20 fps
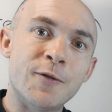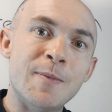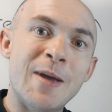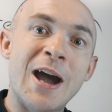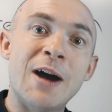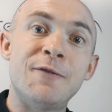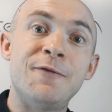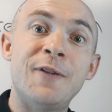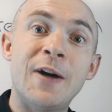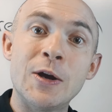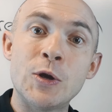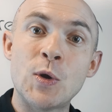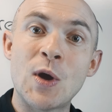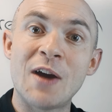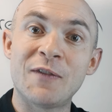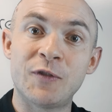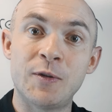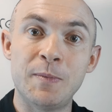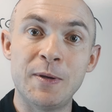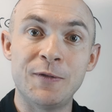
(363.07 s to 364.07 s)
from how far you
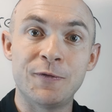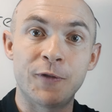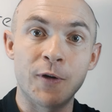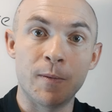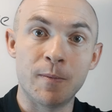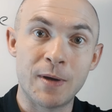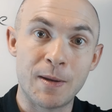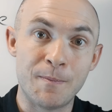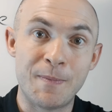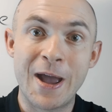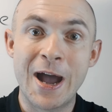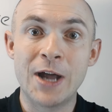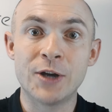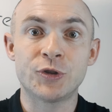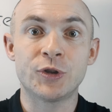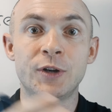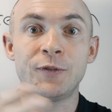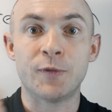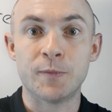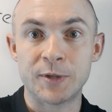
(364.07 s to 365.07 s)
have to be from a
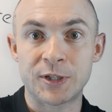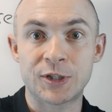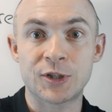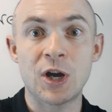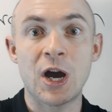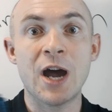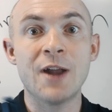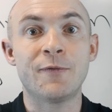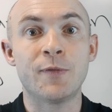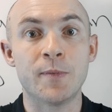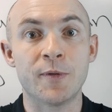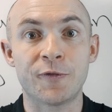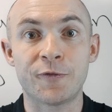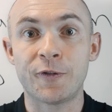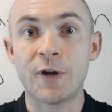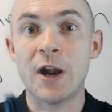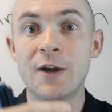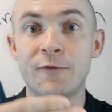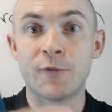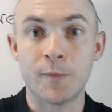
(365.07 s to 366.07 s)
boundary, from a side, from a
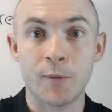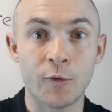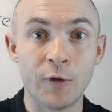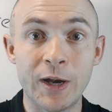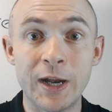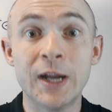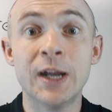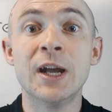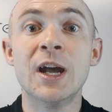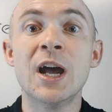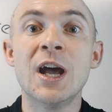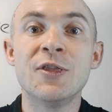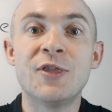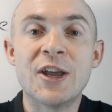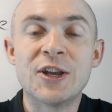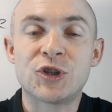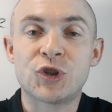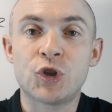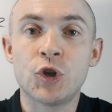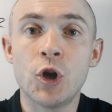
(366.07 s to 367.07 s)
front, from a rear,
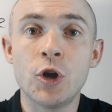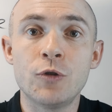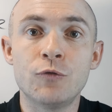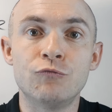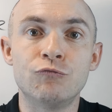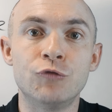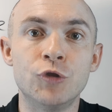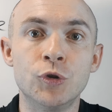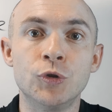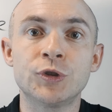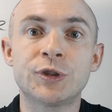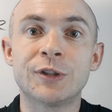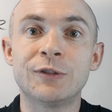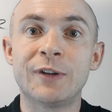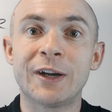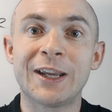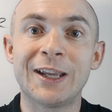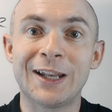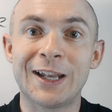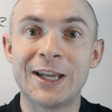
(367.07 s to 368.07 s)
there's certain rules and
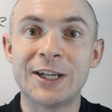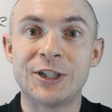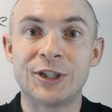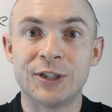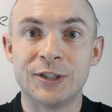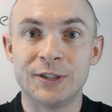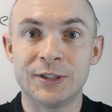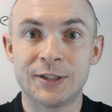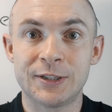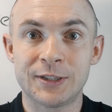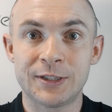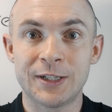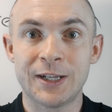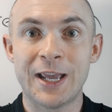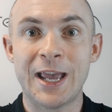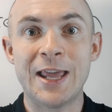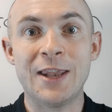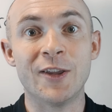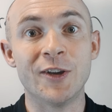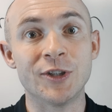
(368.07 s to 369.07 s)
regulations,
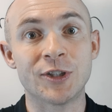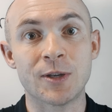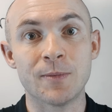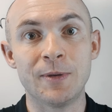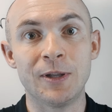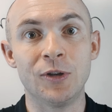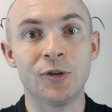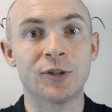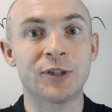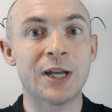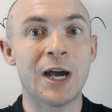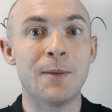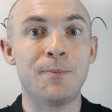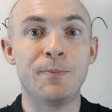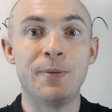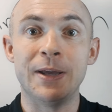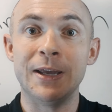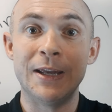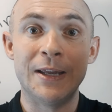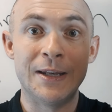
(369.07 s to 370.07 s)
and those can be looked
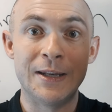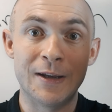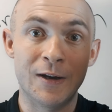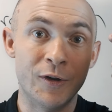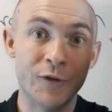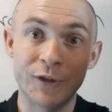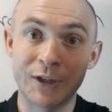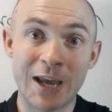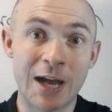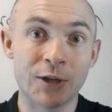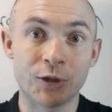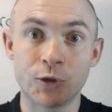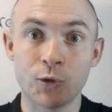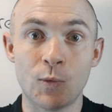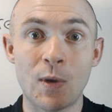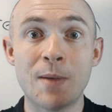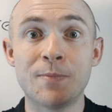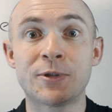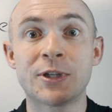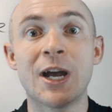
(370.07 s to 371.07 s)
up on council
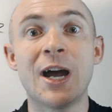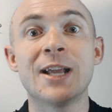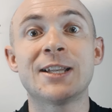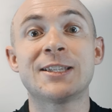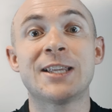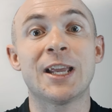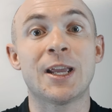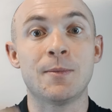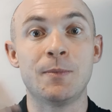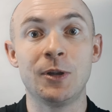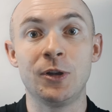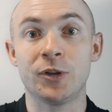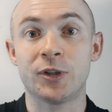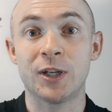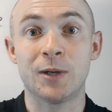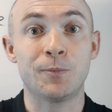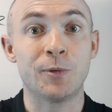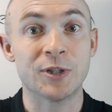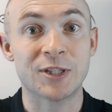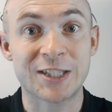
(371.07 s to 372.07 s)
websites, they can be looked
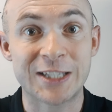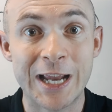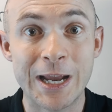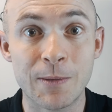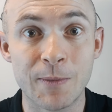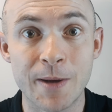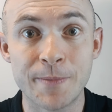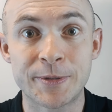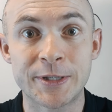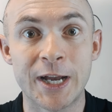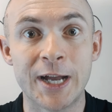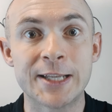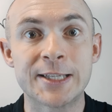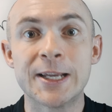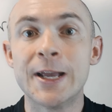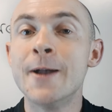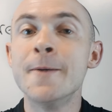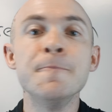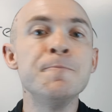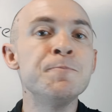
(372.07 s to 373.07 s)
up on state websites.
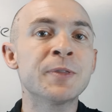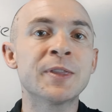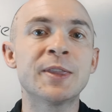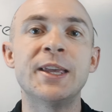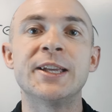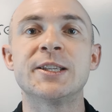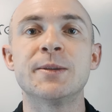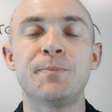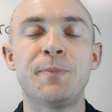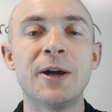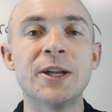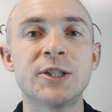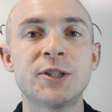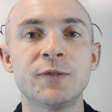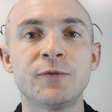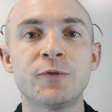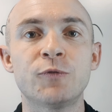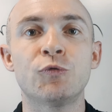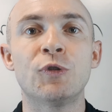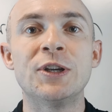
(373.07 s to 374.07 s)
There's a bunch
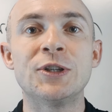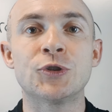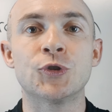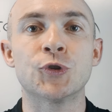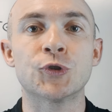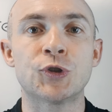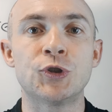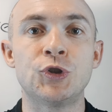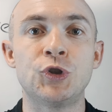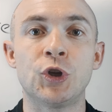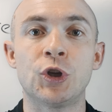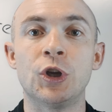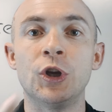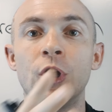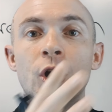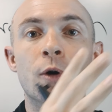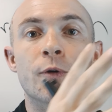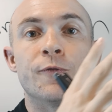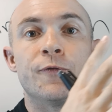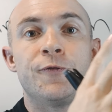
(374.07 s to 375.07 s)
of resources you can
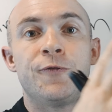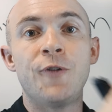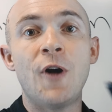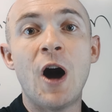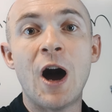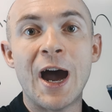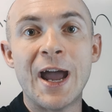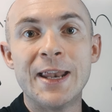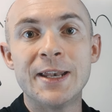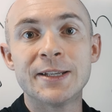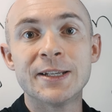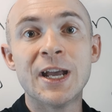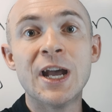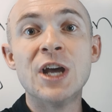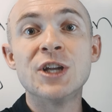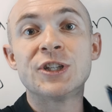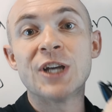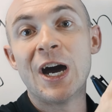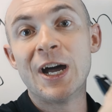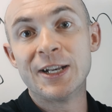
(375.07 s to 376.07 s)
go and find
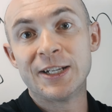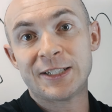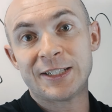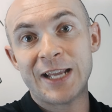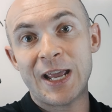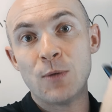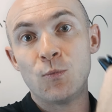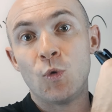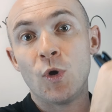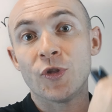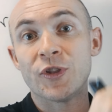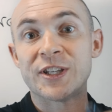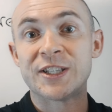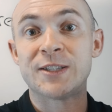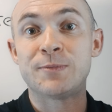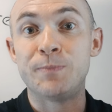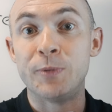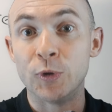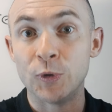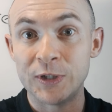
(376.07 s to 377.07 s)
to understand what
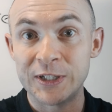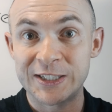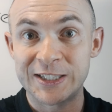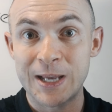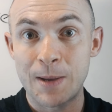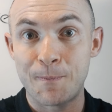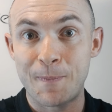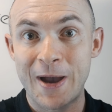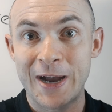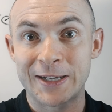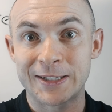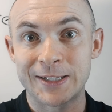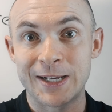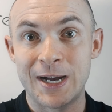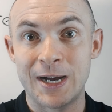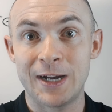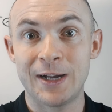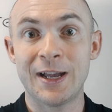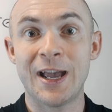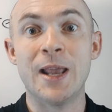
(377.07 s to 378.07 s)
the building setbacks
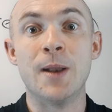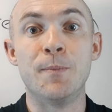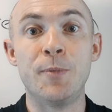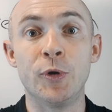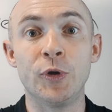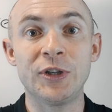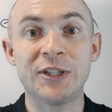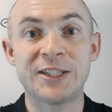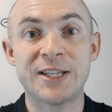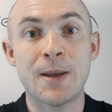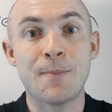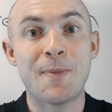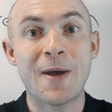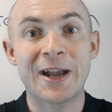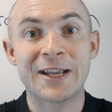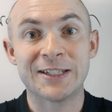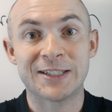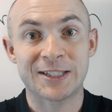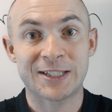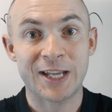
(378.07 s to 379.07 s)
are. And a building
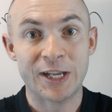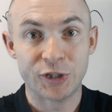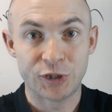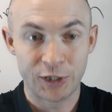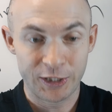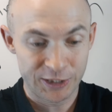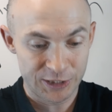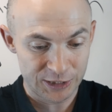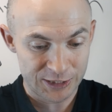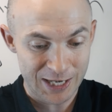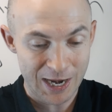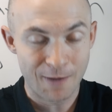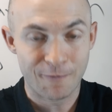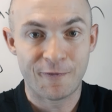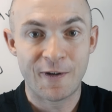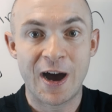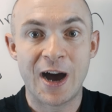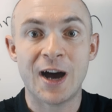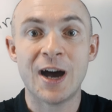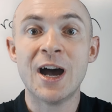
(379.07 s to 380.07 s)
setback is essentially just how
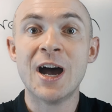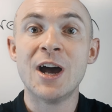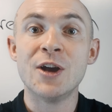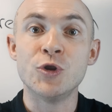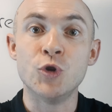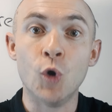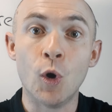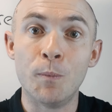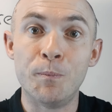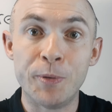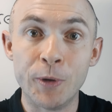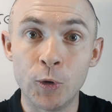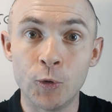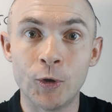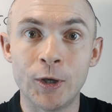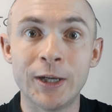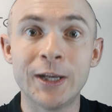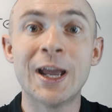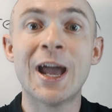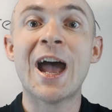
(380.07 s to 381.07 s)
far your
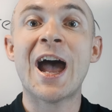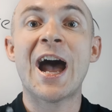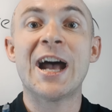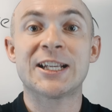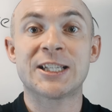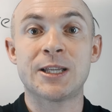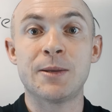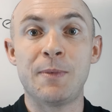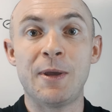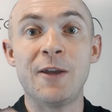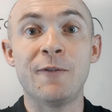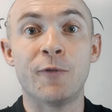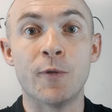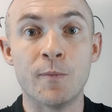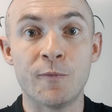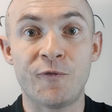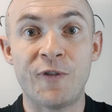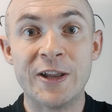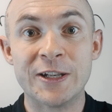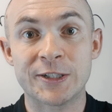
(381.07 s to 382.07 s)
building has to be
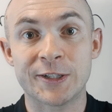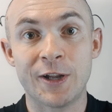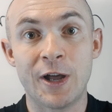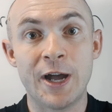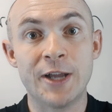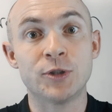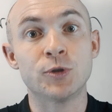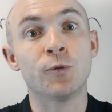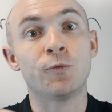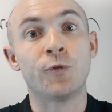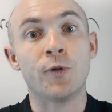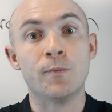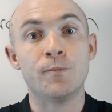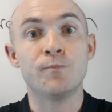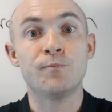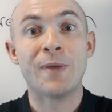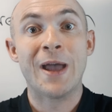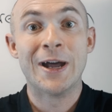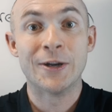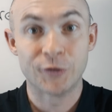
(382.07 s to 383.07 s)
from fence lines or
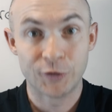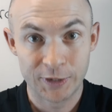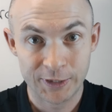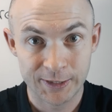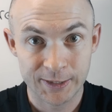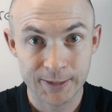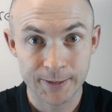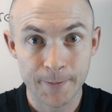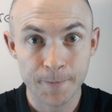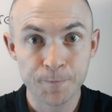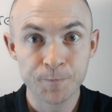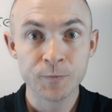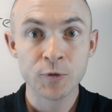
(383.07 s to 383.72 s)
from boundaries.